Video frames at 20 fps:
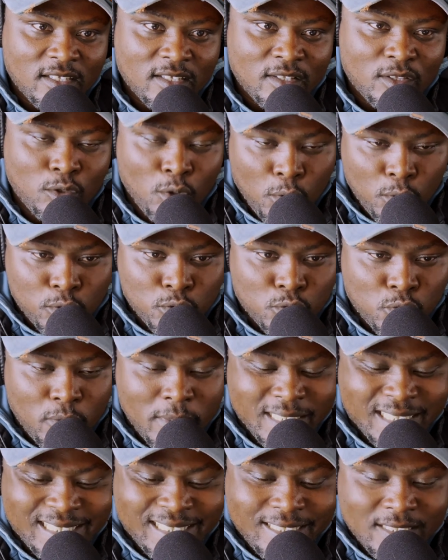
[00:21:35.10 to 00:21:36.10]
those who
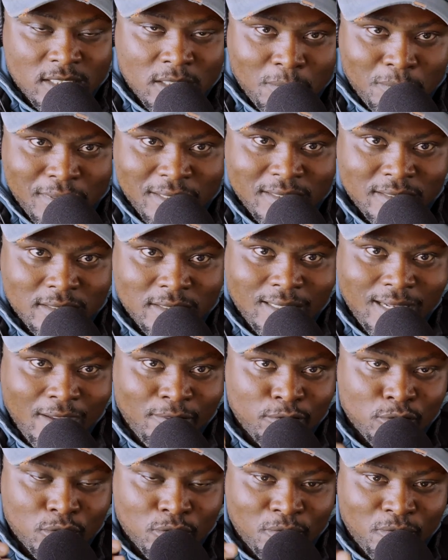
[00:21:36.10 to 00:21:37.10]
were disciplined
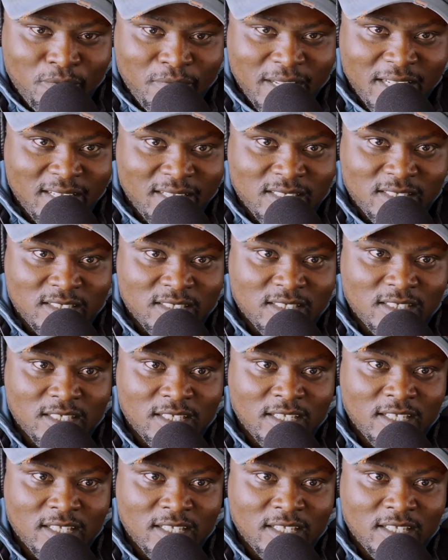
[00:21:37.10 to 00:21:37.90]
enough to finish,